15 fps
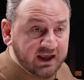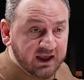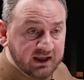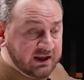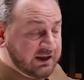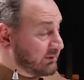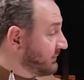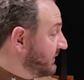
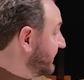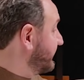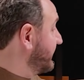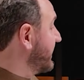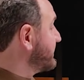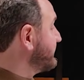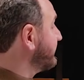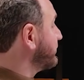noon
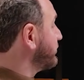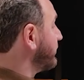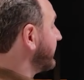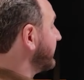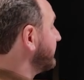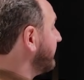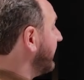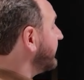sakin,
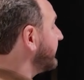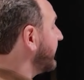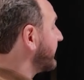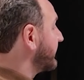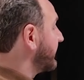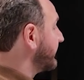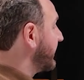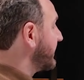
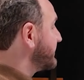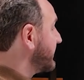about